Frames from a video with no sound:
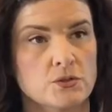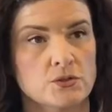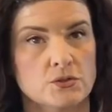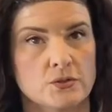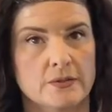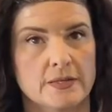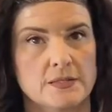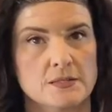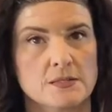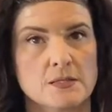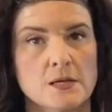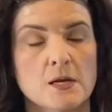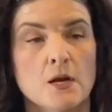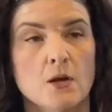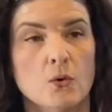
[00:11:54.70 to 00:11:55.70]
do this.
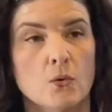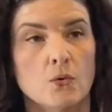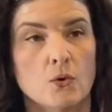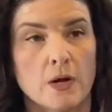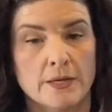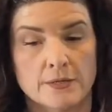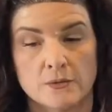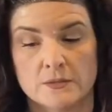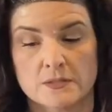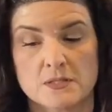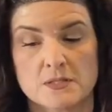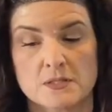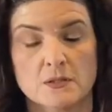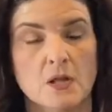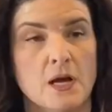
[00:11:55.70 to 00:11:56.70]
I know in the
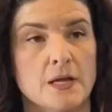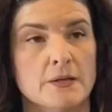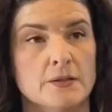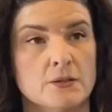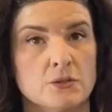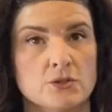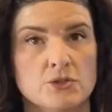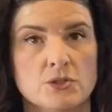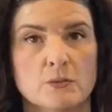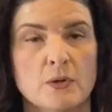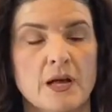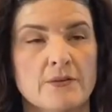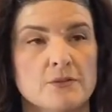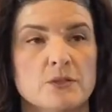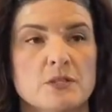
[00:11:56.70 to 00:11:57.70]
salon, usually we'll
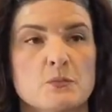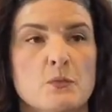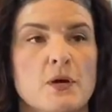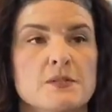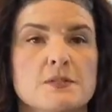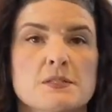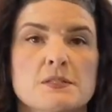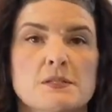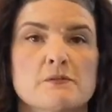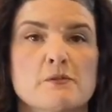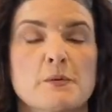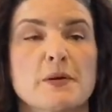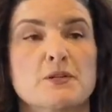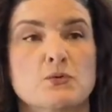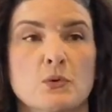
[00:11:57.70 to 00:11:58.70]
have you guys processing for
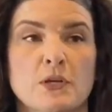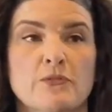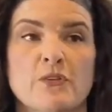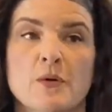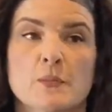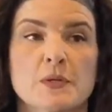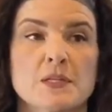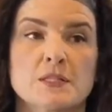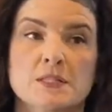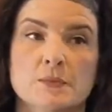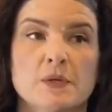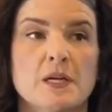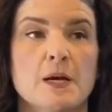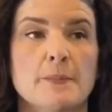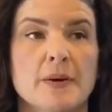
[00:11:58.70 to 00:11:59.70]
about 25 minutes, then we
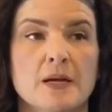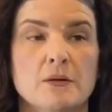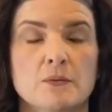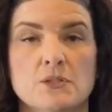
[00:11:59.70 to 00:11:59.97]
come back and we